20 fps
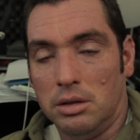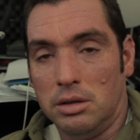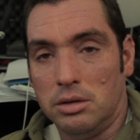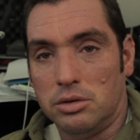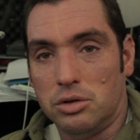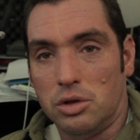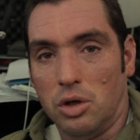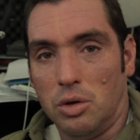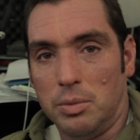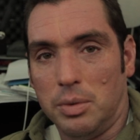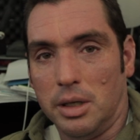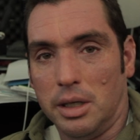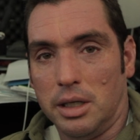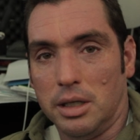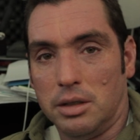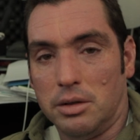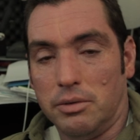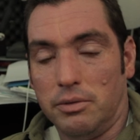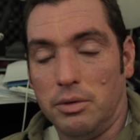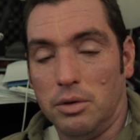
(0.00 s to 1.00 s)
Let's hope I
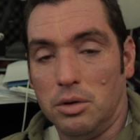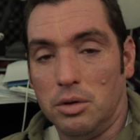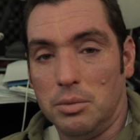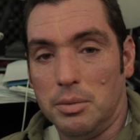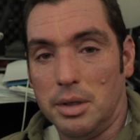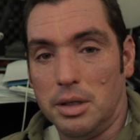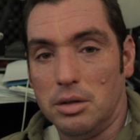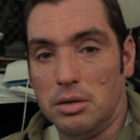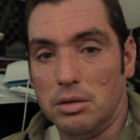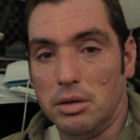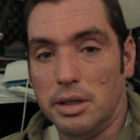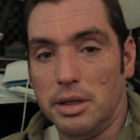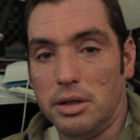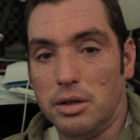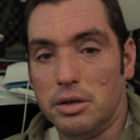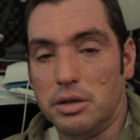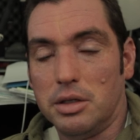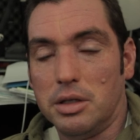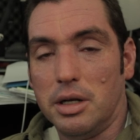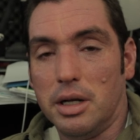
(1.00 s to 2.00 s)
get to feeling better
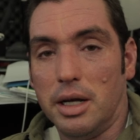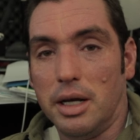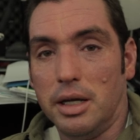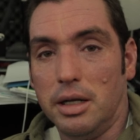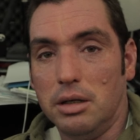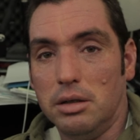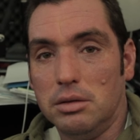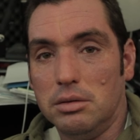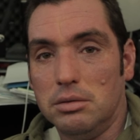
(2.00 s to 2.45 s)
later today.